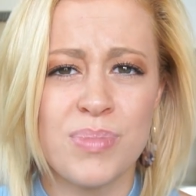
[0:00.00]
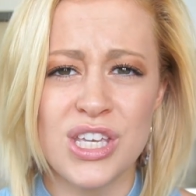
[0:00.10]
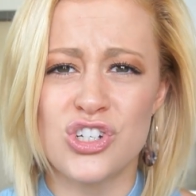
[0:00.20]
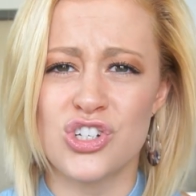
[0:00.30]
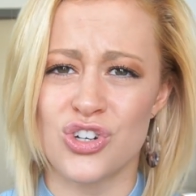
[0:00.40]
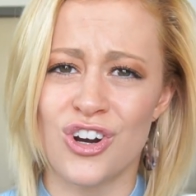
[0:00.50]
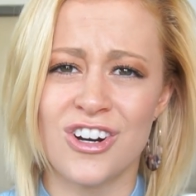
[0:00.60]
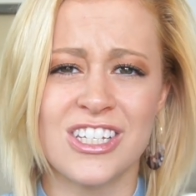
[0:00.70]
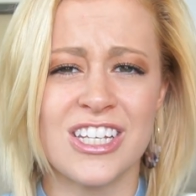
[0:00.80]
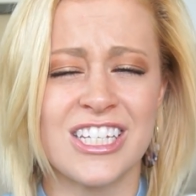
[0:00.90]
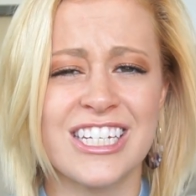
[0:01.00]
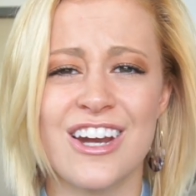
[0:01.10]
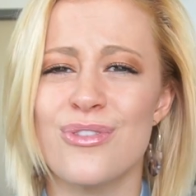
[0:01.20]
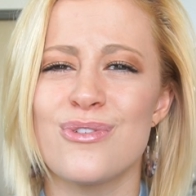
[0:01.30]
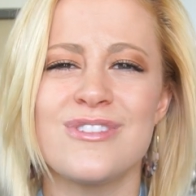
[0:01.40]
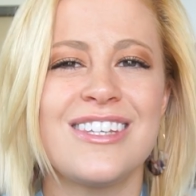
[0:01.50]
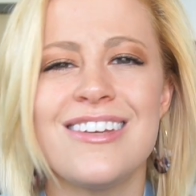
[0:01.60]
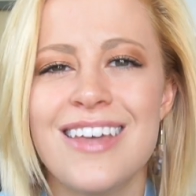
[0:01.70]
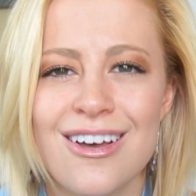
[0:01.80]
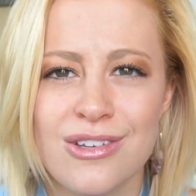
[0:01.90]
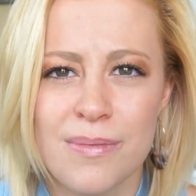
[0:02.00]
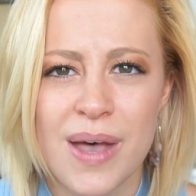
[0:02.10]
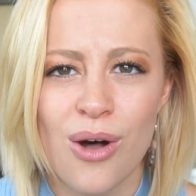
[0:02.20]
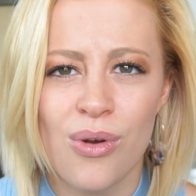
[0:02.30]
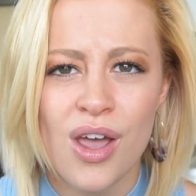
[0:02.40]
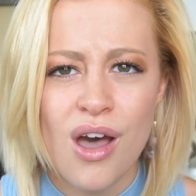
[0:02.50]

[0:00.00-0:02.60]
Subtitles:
Be sure to share those details about